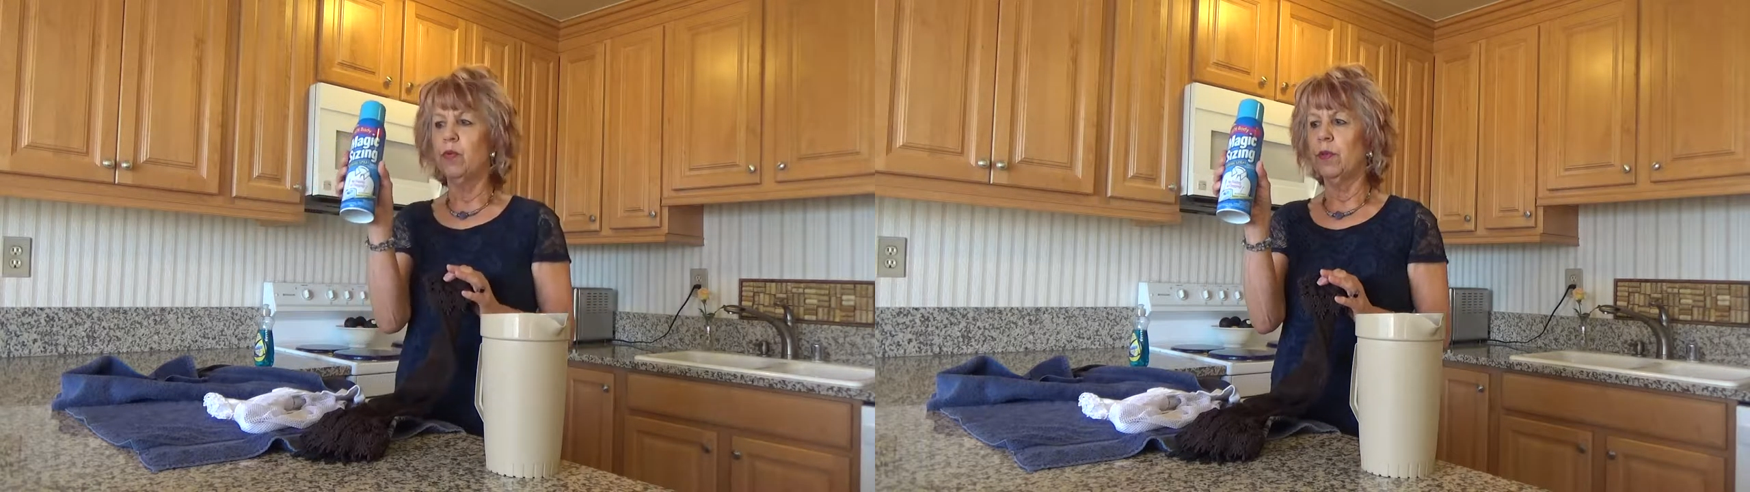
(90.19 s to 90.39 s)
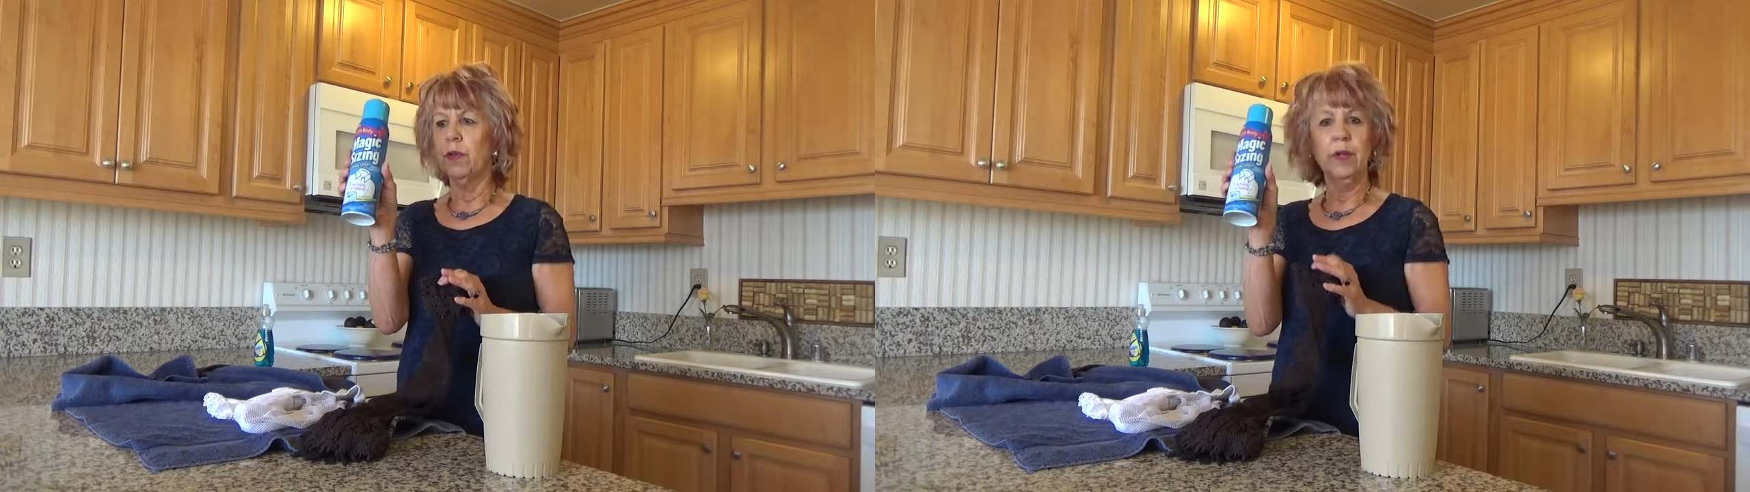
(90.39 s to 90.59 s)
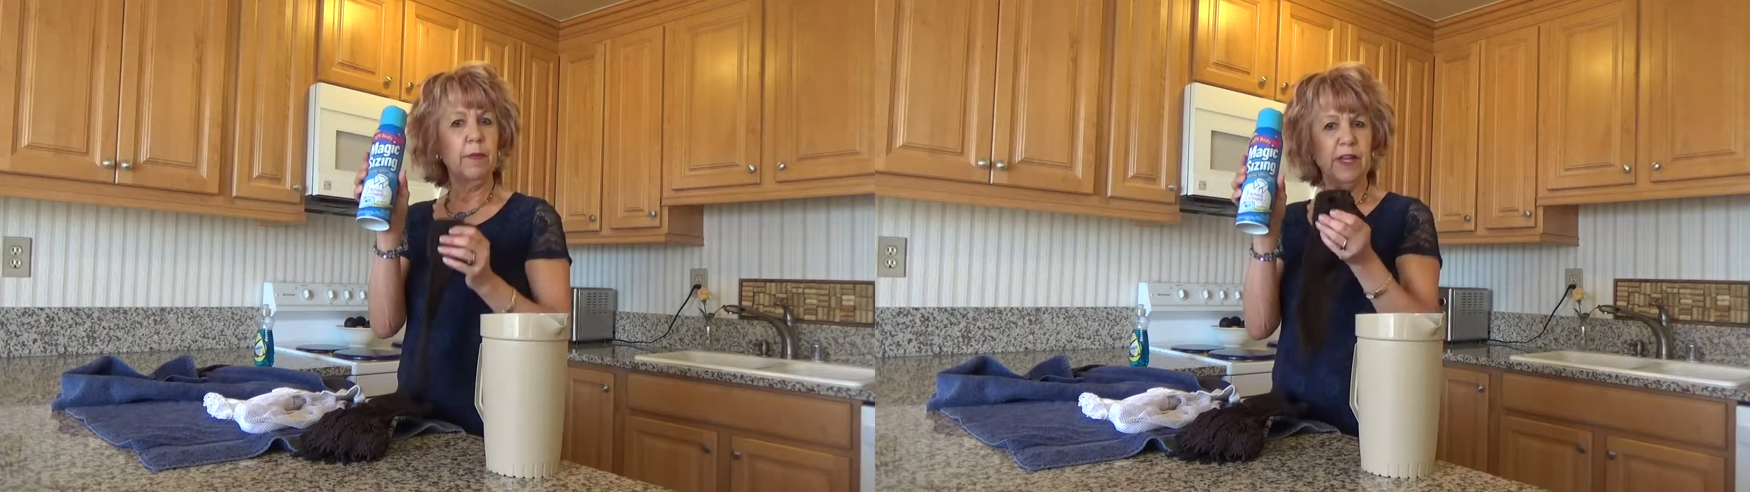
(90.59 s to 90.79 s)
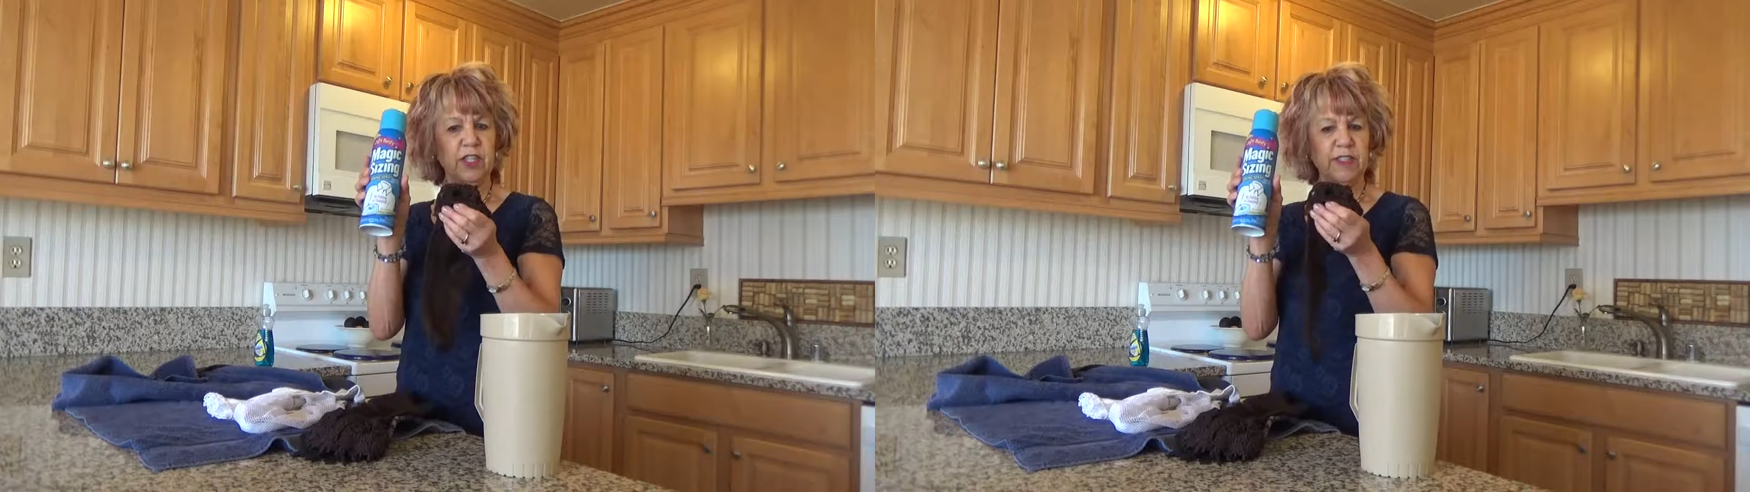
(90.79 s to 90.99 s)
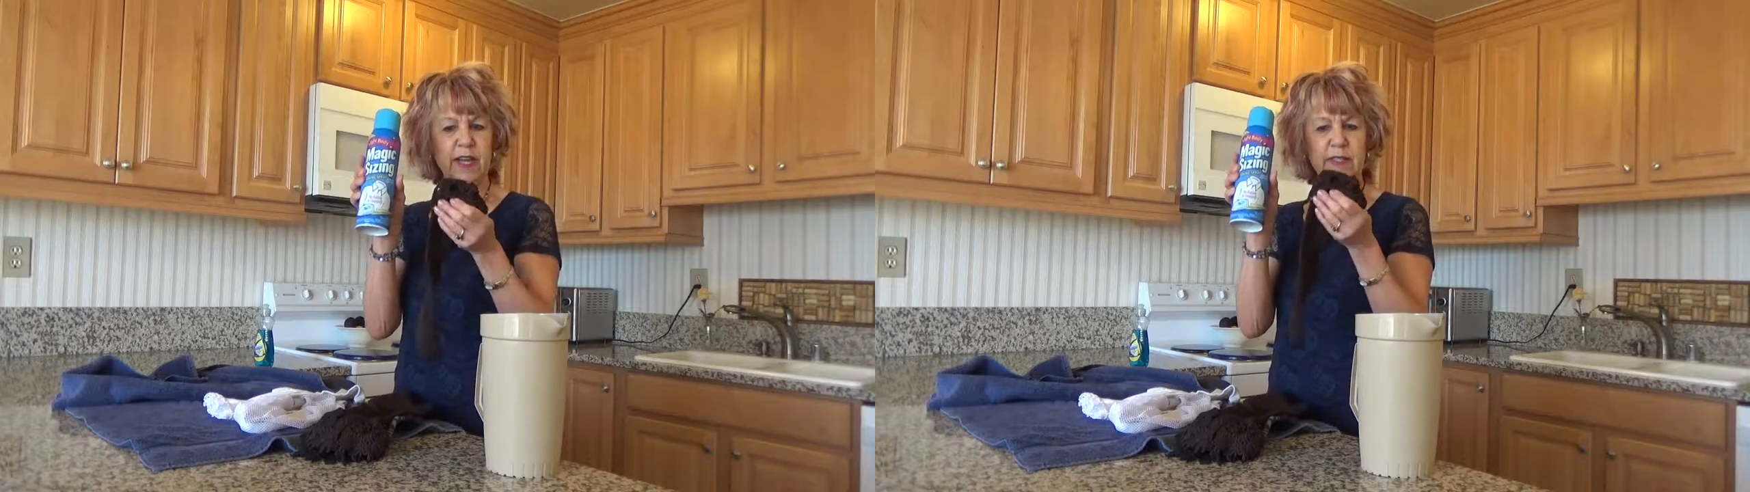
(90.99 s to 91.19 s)
with a little
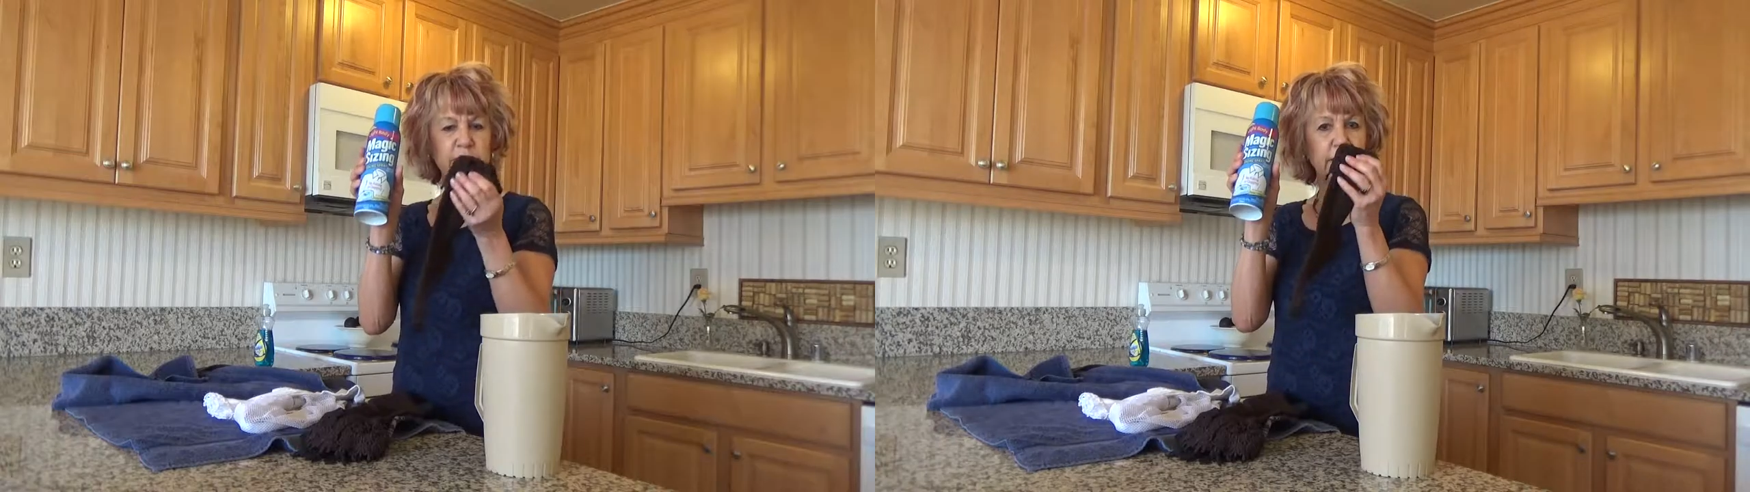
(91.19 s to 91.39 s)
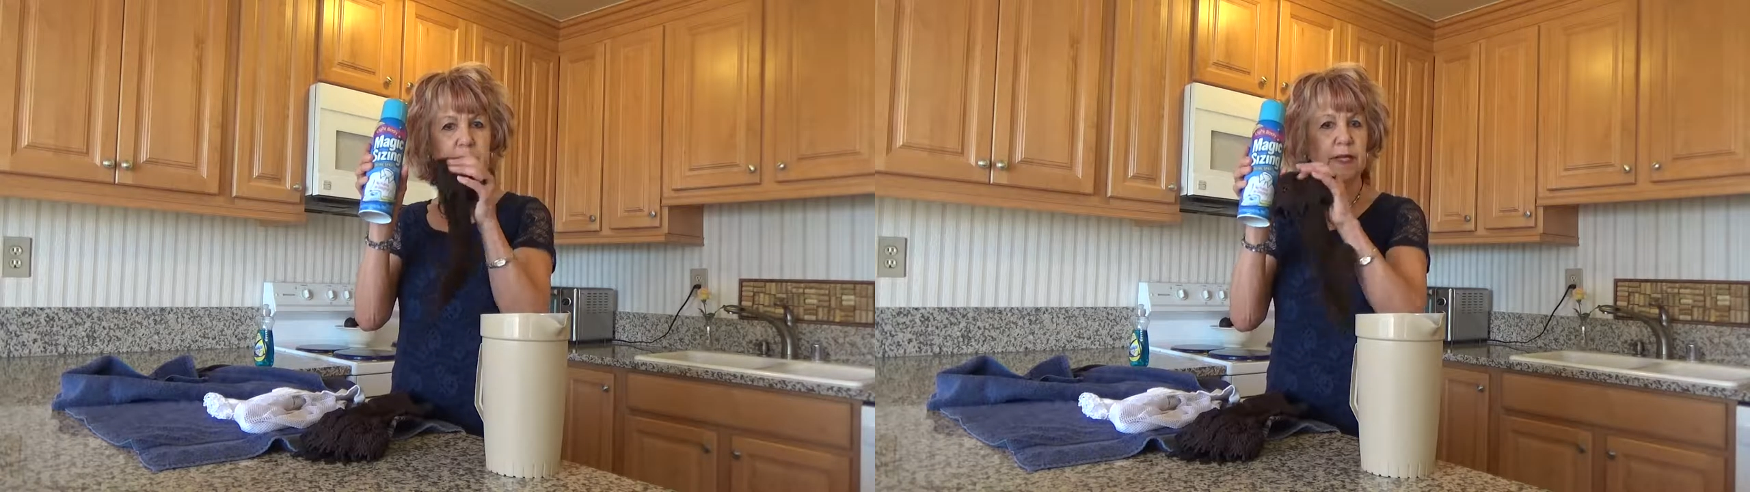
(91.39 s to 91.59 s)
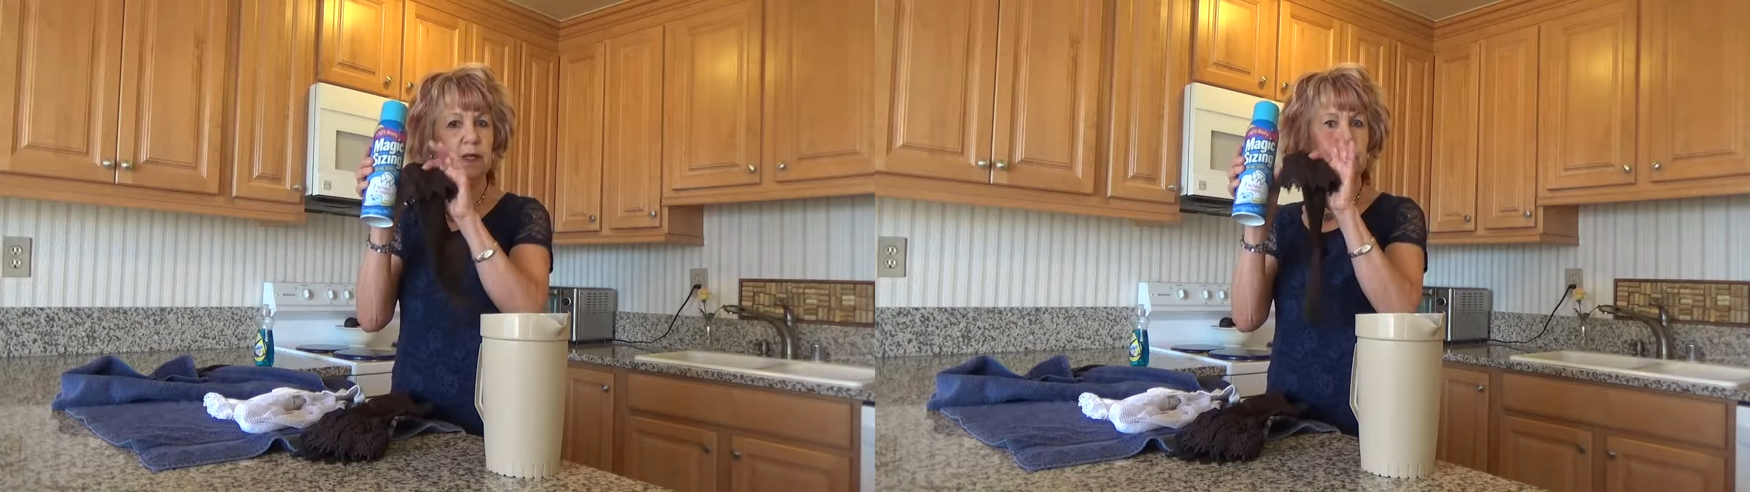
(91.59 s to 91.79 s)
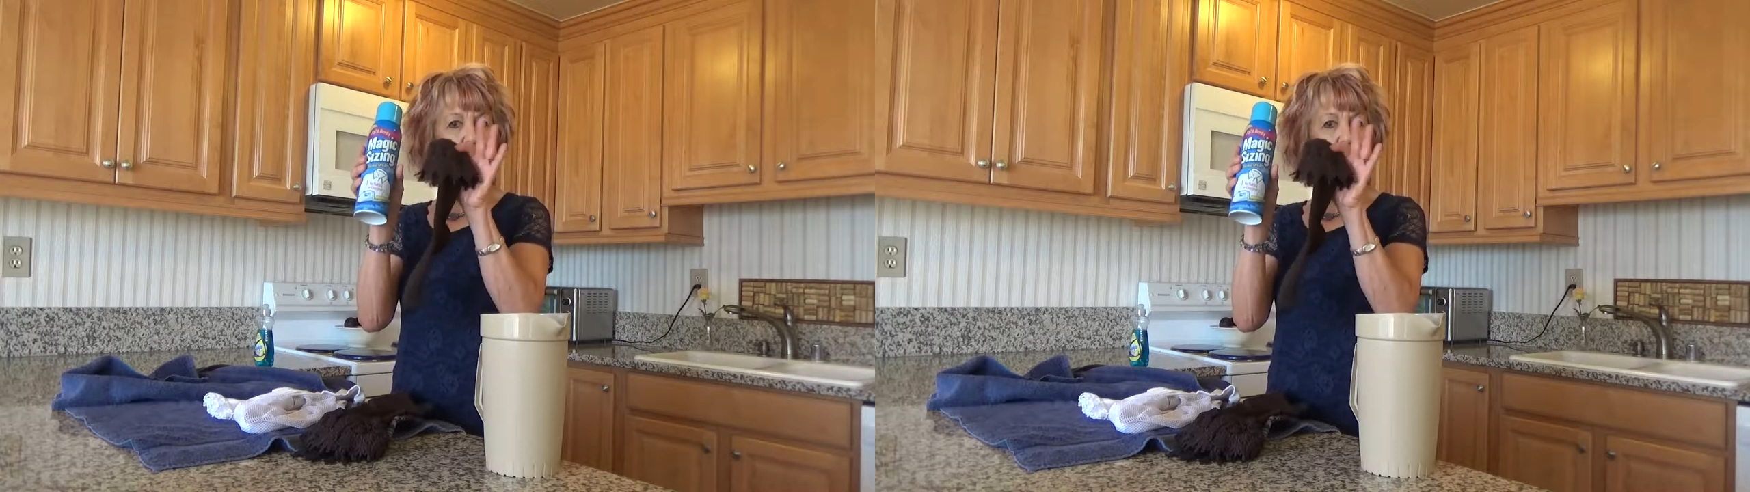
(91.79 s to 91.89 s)
magic sizing and